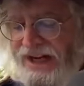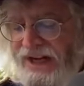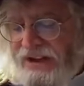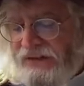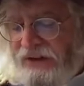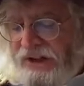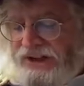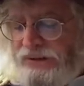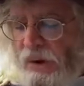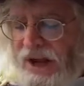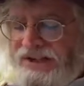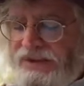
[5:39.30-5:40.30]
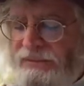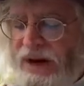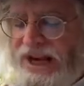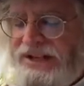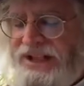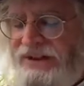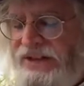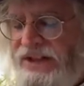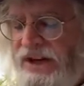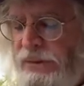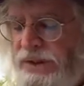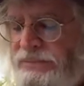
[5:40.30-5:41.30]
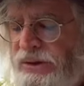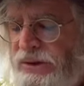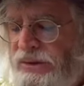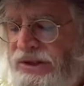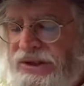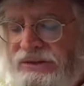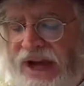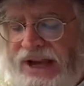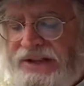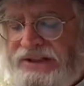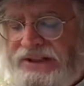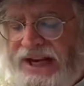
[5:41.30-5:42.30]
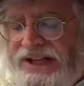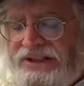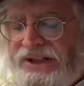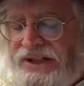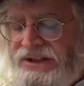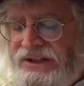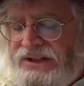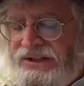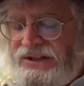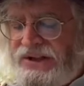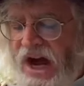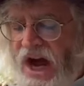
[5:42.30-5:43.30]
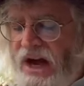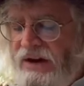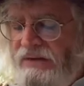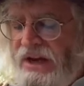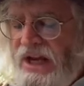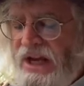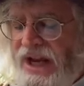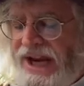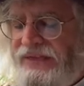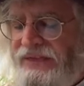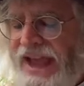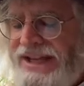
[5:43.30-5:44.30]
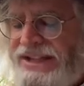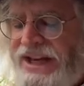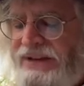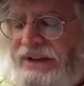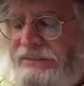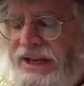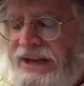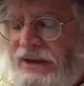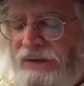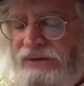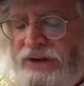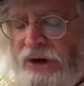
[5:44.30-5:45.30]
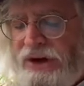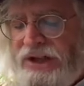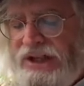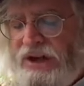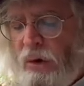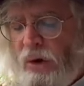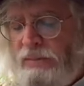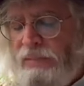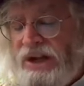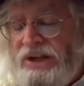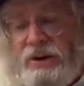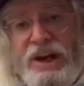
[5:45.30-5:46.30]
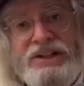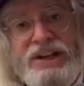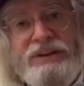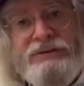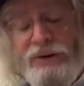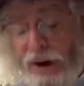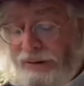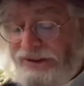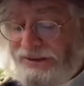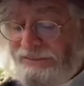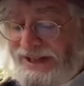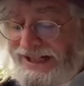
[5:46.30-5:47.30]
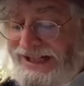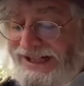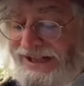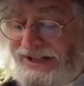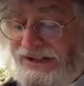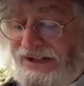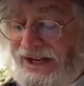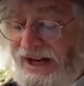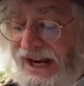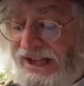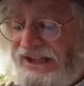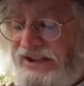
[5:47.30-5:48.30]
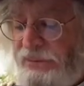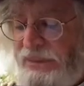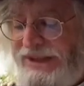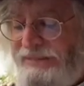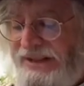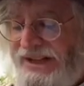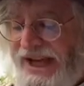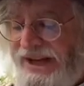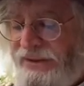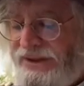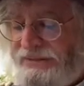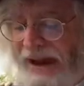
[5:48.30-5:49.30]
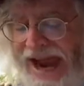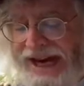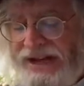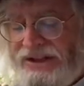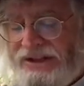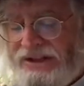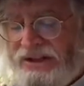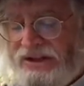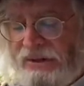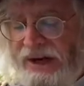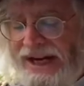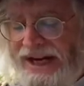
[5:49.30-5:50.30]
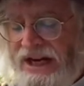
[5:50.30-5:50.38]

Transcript: The first Swanson brand TV dinner was produced in the United States and consisted of a Thanksgiving meal of turkey, cornbread dressing, frozen peas, and sweet potatoes packaged in a tray